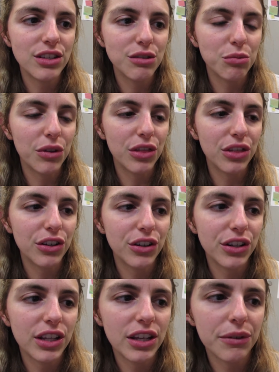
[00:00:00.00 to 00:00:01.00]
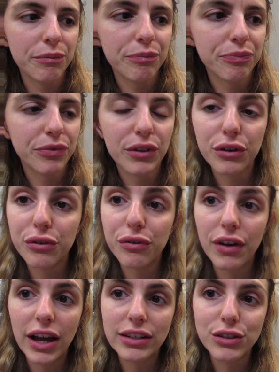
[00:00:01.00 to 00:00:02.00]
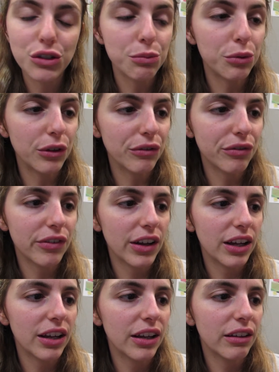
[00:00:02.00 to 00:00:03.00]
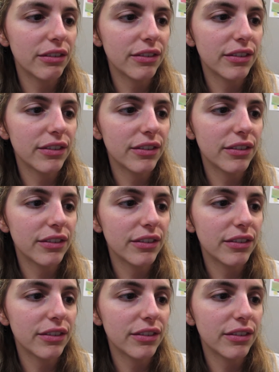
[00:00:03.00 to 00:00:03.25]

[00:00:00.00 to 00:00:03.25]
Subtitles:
is 130, fat 2.5,